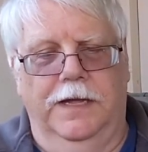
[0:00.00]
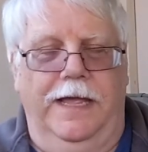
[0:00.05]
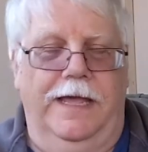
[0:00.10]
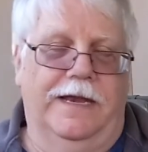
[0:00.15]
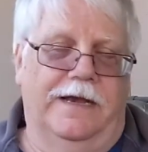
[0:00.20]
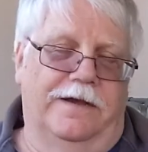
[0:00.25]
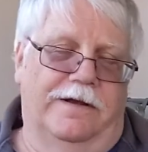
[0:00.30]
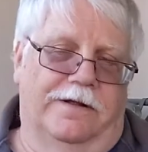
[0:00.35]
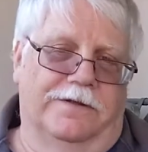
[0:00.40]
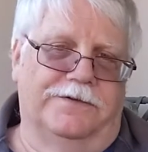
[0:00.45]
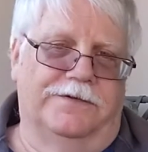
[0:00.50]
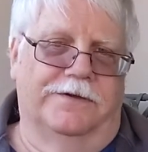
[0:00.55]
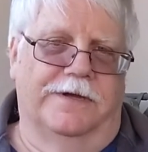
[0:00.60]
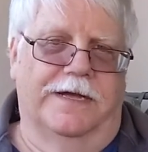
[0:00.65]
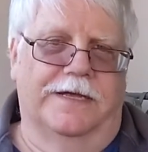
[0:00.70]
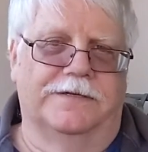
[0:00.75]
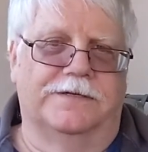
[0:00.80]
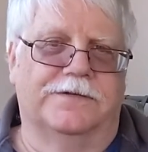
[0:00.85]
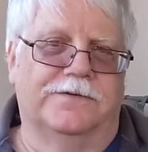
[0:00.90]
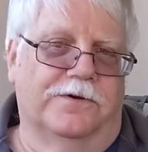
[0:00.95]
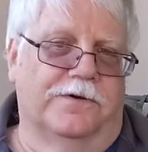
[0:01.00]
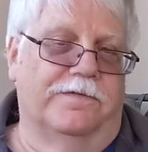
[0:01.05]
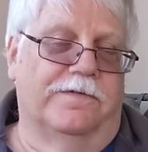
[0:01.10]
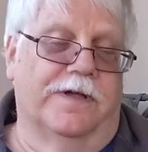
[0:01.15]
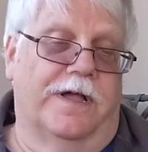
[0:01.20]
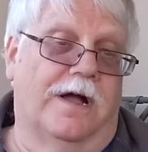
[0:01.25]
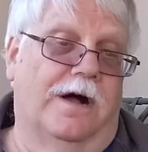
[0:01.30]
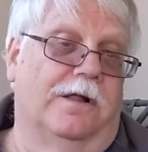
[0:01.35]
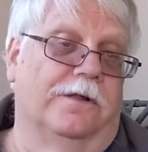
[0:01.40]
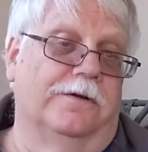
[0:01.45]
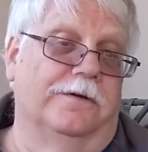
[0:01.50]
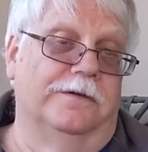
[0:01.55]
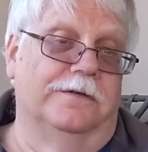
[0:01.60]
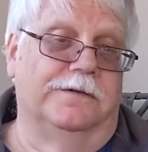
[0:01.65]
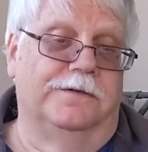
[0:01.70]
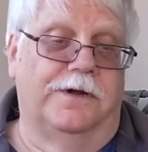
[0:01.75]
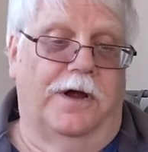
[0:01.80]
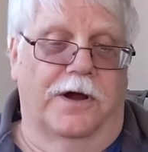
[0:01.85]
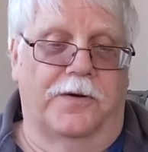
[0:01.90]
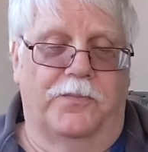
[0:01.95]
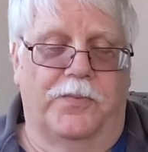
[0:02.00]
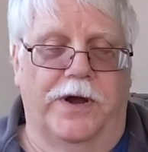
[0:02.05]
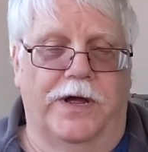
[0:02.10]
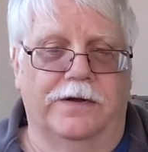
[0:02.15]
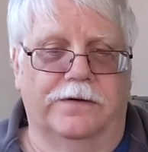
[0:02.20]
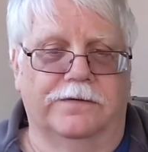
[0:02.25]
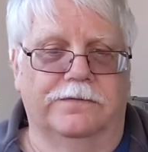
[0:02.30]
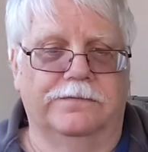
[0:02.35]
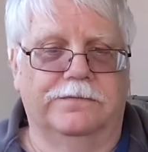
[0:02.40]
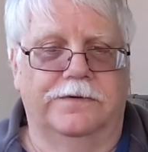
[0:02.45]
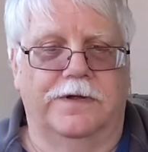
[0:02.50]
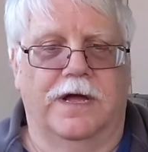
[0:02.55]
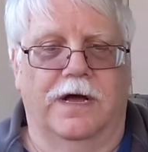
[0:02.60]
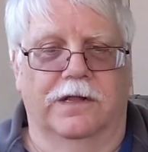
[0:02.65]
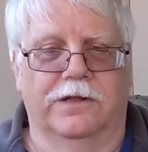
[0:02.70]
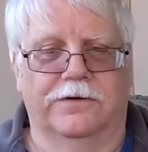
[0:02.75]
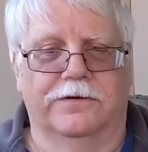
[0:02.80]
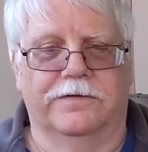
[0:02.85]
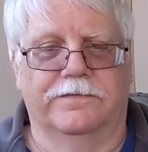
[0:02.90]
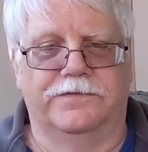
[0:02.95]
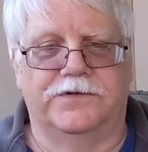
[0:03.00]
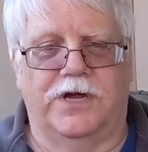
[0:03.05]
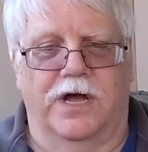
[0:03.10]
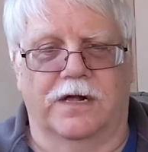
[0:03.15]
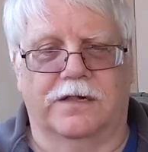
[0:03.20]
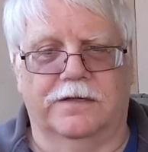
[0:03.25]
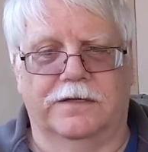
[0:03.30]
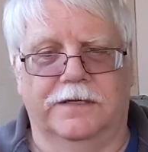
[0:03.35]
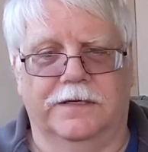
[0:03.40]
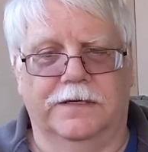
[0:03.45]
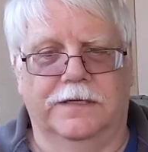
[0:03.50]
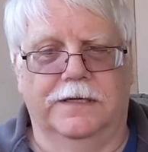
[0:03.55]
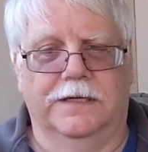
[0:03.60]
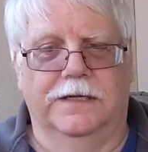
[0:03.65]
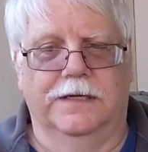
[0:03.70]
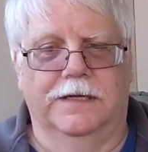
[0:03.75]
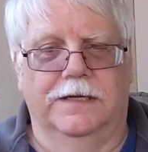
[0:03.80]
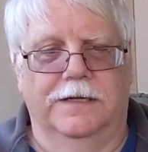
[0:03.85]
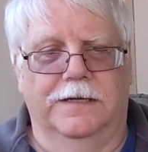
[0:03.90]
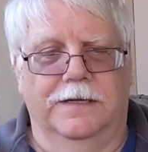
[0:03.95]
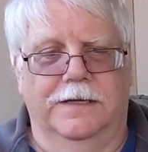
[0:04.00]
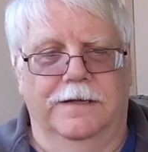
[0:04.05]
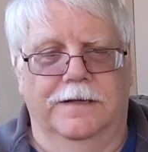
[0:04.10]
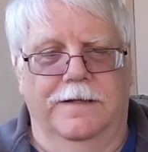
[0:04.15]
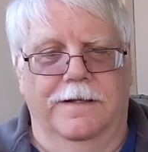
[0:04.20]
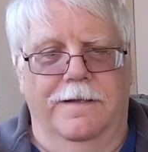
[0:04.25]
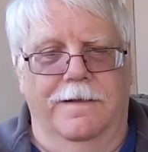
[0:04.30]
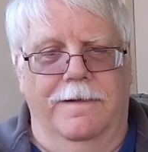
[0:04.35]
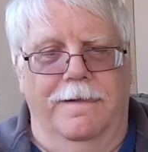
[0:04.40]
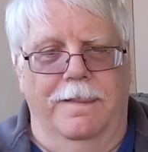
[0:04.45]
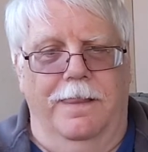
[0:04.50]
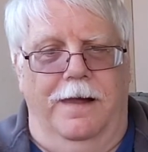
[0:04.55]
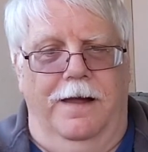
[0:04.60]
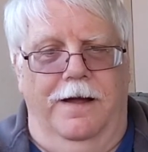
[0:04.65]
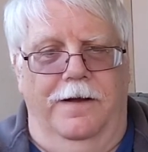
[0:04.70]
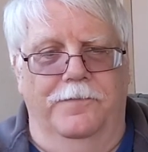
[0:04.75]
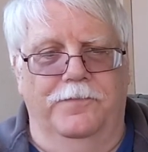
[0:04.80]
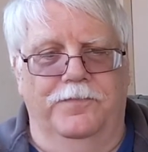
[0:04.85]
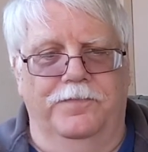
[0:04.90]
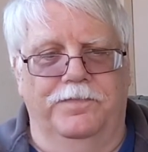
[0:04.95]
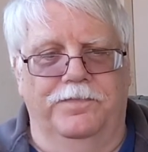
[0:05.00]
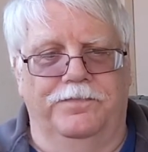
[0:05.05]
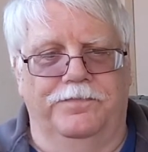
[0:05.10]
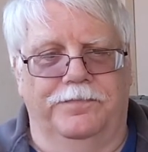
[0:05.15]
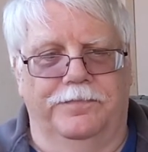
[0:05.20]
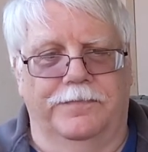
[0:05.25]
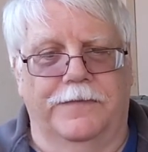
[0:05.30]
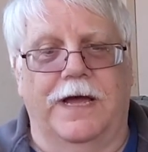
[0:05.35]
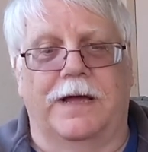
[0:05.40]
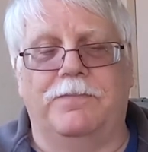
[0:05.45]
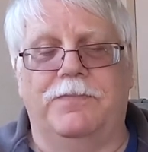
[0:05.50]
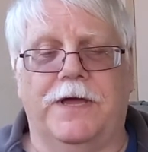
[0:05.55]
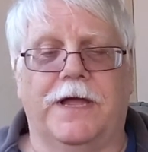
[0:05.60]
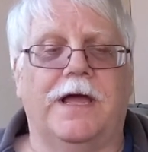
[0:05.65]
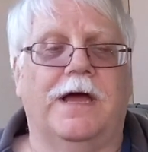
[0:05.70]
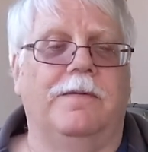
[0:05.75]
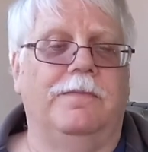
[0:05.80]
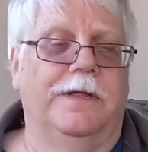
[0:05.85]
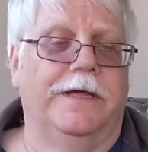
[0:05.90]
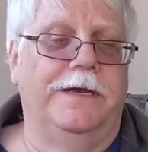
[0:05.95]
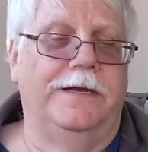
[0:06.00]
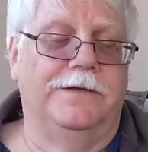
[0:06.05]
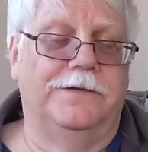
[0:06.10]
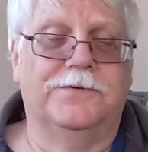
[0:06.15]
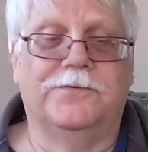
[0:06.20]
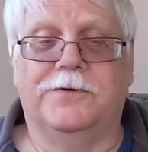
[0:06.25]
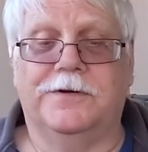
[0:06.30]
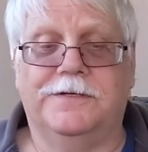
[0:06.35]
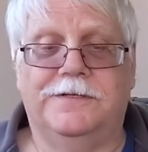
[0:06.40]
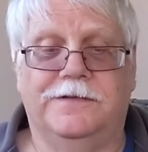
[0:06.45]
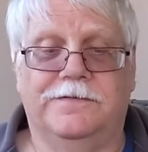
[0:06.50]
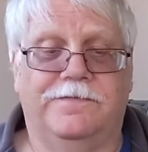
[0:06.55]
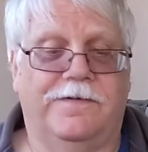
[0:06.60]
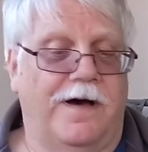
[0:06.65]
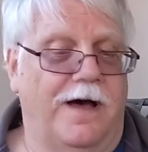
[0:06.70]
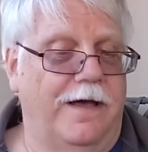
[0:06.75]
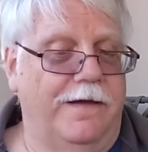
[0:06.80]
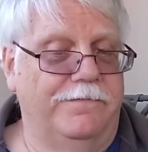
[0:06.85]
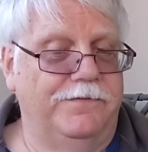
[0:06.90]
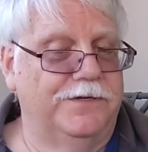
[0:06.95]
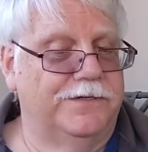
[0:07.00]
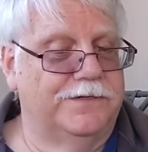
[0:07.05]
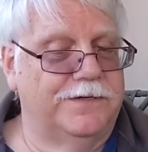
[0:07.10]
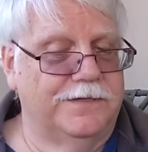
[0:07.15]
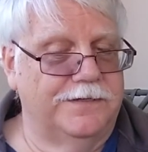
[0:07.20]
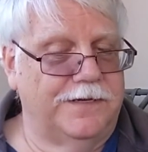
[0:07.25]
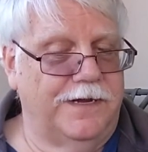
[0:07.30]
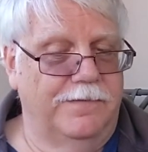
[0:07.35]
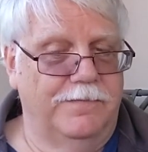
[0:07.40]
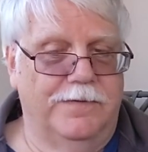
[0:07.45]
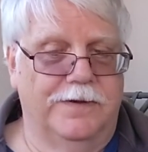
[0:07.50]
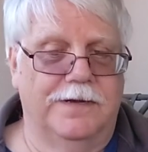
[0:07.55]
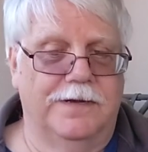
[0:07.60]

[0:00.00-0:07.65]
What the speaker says: and it also has sort of the color, the dark brown color of chocolate. I think I'm leaning towards the 5 just because I